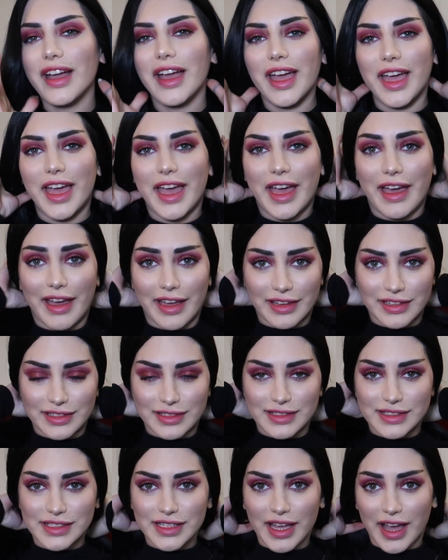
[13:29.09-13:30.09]

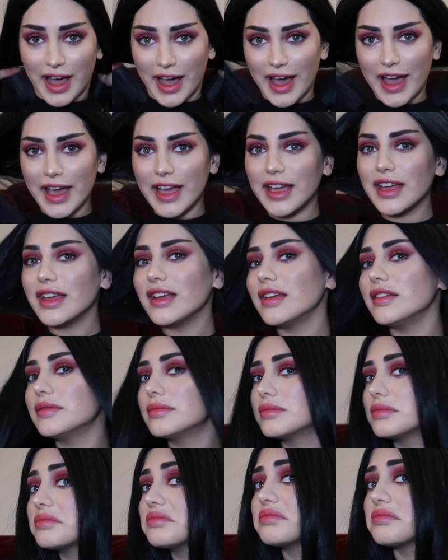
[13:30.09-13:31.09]
and I
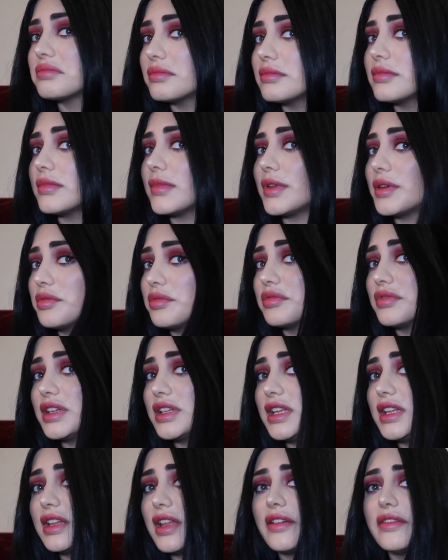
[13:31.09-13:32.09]

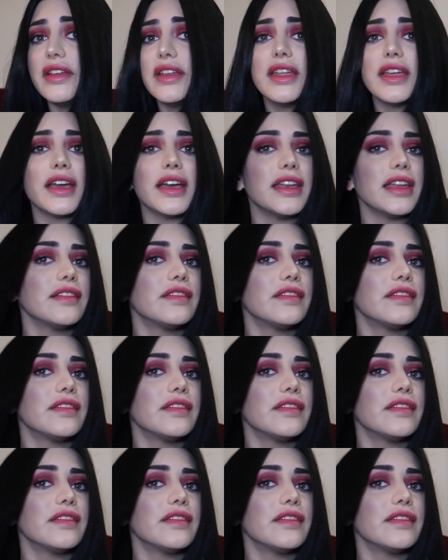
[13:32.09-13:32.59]
really loving it.